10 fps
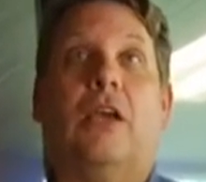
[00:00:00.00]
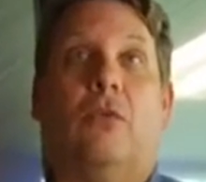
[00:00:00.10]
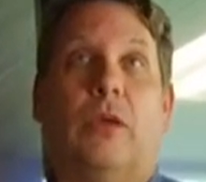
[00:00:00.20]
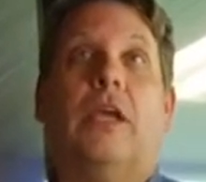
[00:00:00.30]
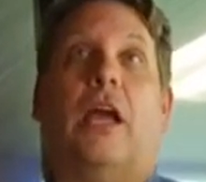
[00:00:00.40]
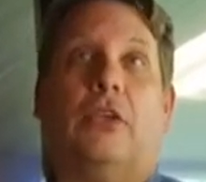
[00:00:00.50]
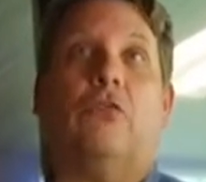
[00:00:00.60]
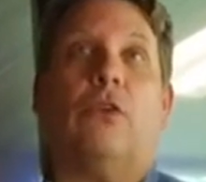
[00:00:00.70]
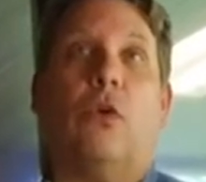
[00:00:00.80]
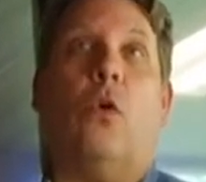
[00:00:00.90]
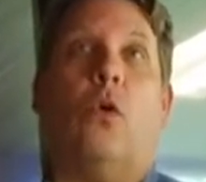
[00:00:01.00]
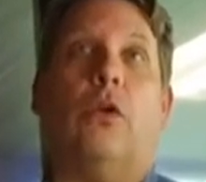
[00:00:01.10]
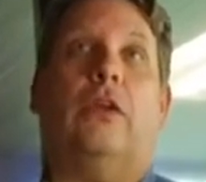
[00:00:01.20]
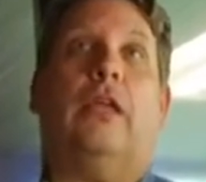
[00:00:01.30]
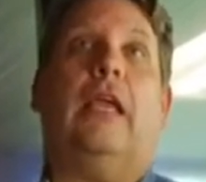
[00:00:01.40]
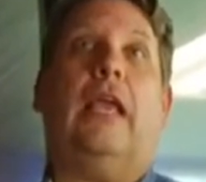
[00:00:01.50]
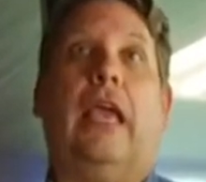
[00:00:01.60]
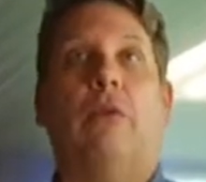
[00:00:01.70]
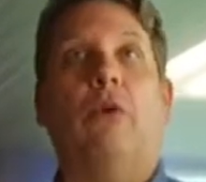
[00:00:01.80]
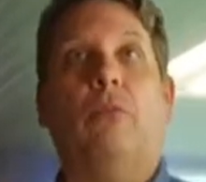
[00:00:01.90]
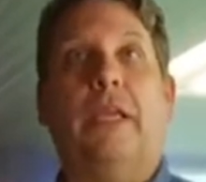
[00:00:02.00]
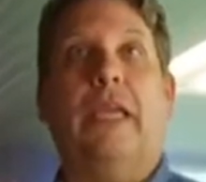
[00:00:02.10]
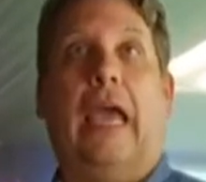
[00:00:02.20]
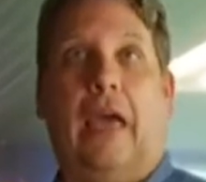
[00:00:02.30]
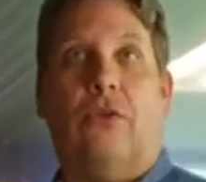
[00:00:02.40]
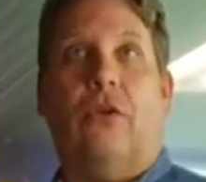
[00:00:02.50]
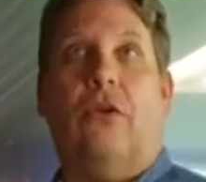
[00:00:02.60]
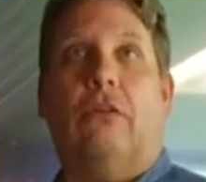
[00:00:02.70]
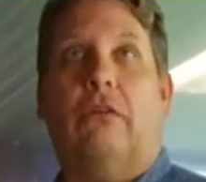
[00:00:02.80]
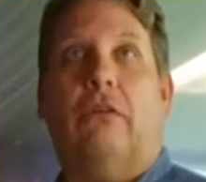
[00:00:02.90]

we got you recorded, and when we gather,